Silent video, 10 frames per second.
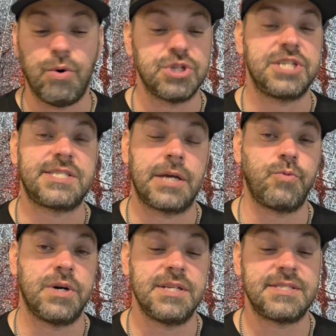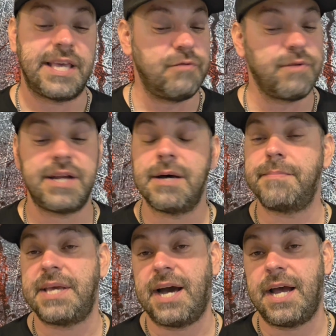all she said was, "He ran
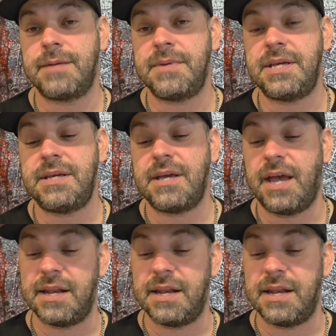up behind me